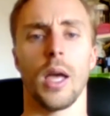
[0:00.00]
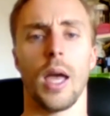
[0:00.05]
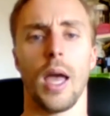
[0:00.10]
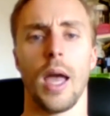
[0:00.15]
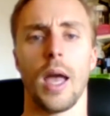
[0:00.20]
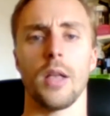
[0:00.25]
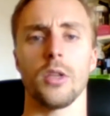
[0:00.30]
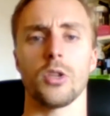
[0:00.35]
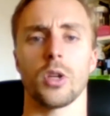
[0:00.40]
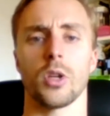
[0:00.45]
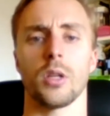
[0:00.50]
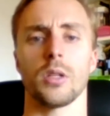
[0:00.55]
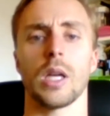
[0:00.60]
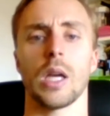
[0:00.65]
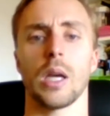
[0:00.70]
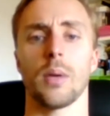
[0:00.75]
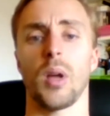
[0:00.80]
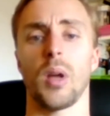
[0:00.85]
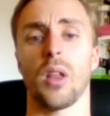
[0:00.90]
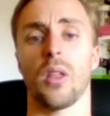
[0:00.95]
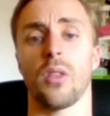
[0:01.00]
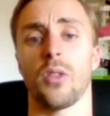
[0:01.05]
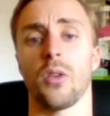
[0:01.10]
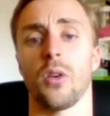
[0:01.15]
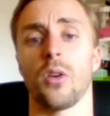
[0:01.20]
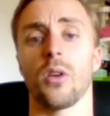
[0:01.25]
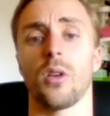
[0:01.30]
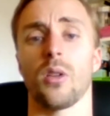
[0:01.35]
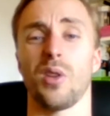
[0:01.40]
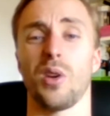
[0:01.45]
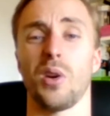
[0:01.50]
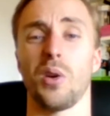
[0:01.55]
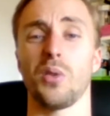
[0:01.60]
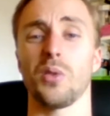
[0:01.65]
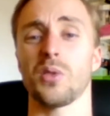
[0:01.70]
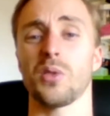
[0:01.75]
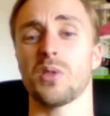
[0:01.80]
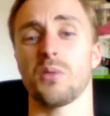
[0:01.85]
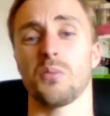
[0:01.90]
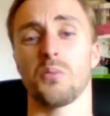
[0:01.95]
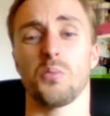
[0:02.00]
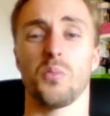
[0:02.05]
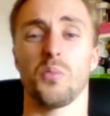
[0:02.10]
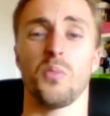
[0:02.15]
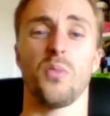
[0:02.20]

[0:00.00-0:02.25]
and you're going to take about 1/3 of those,